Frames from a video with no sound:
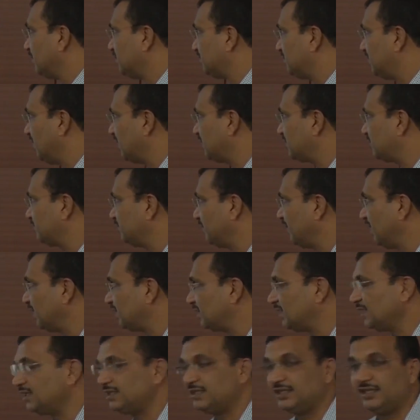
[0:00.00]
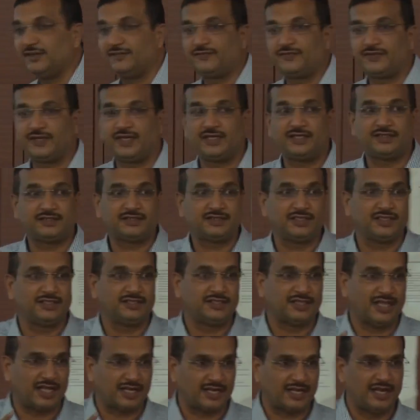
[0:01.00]
thus making difference in
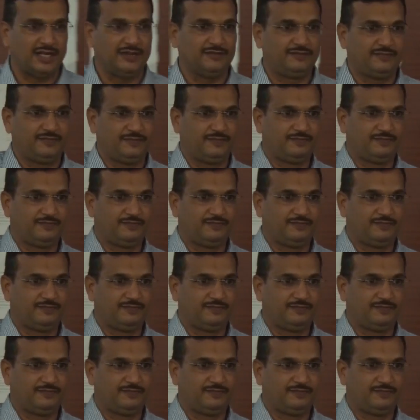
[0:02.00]
their life.